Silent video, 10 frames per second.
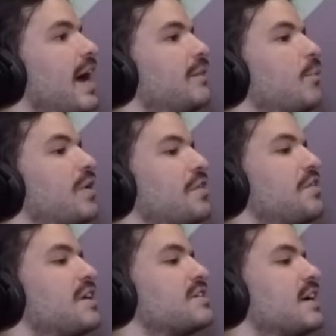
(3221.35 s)
And one of the
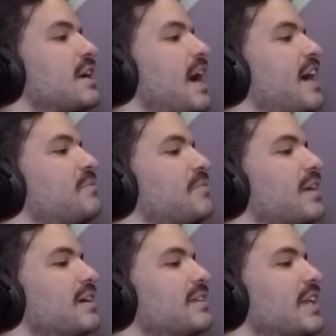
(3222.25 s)
things that had
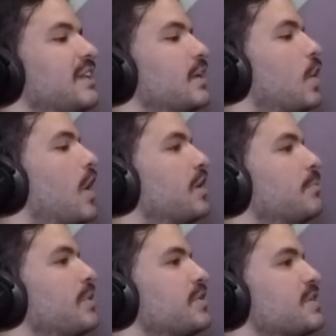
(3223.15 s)
like that they caught him
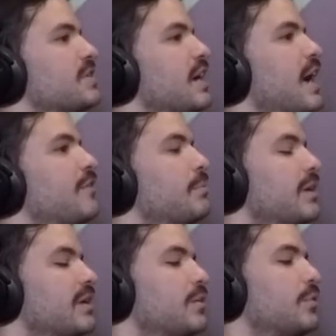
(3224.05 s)
with, because like
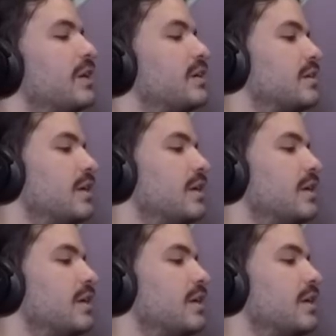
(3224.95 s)
everybody who like.